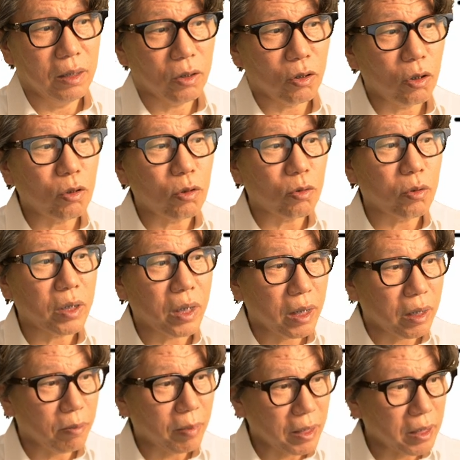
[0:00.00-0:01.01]
If a tooth
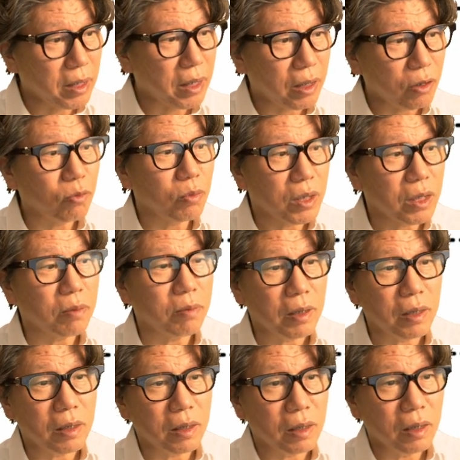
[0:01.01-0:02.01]
is lost or
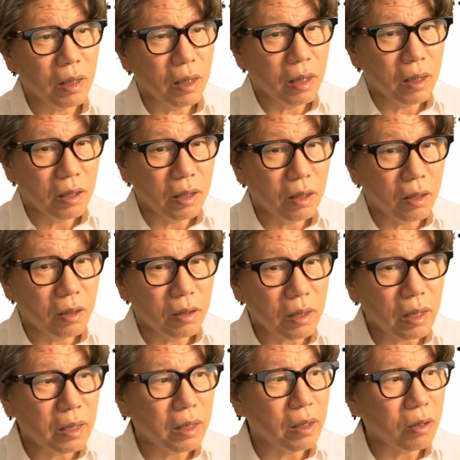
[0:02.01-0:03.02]
moves during orthodontic
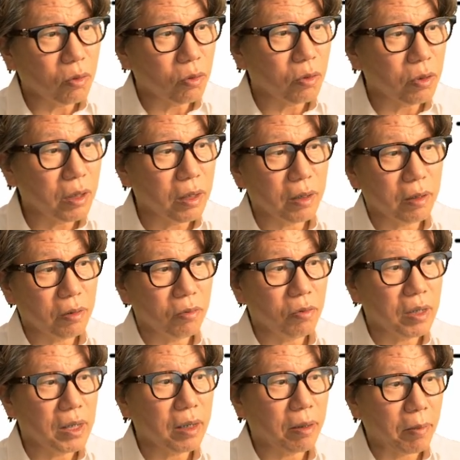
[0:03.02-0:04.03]
treatment, the
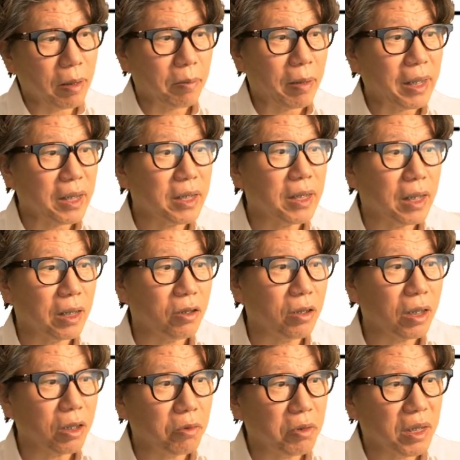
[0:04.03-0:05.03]
position of central
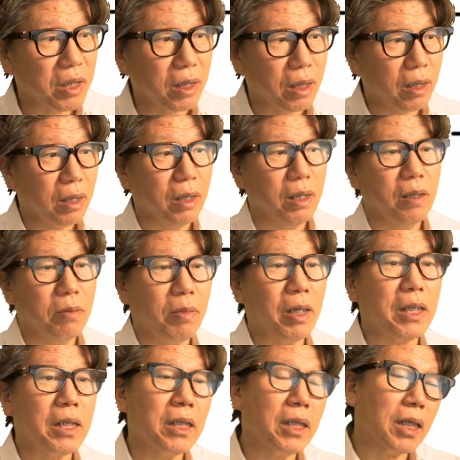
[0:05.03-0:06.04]
occlusion can change.
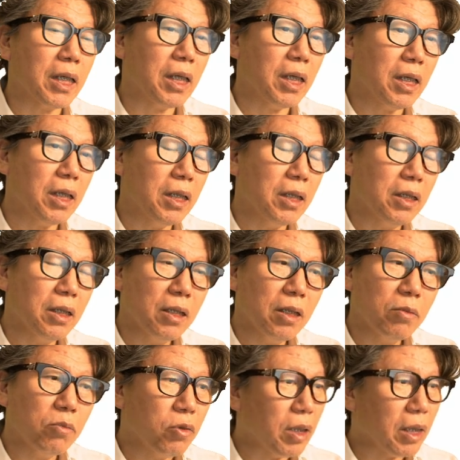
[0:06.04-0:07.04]

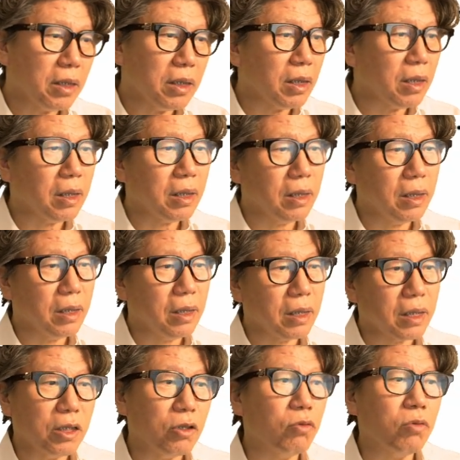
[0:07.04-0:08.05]
You cannot establish a
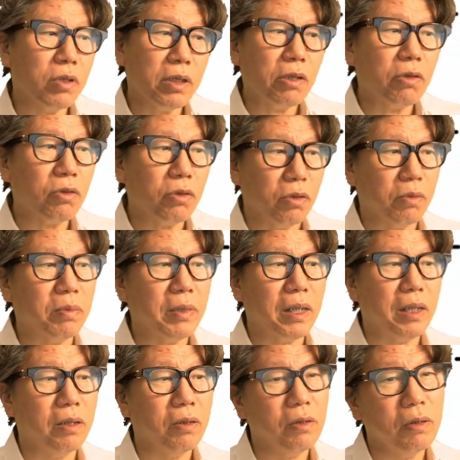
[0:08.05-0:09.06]
reference on an unstable
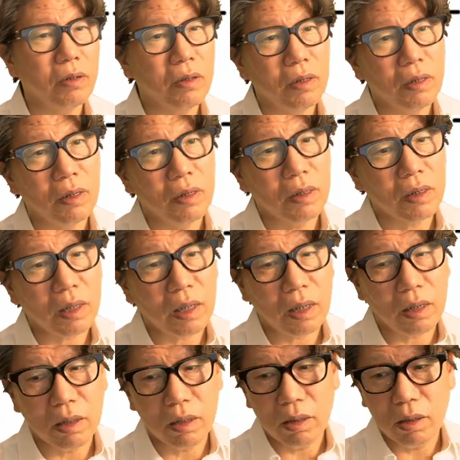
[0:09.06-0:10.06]
location.
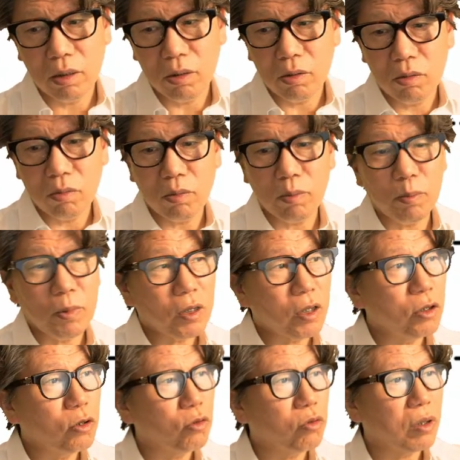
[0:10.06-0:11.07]
When
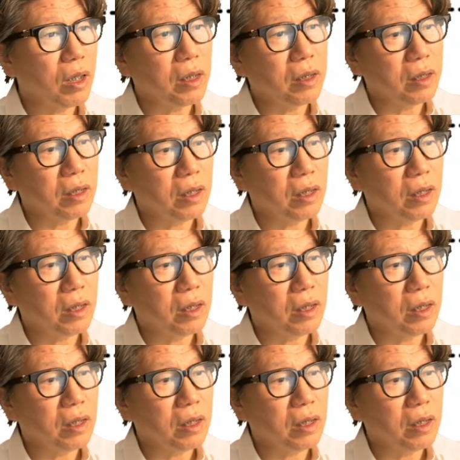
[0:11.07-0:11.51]
constructing,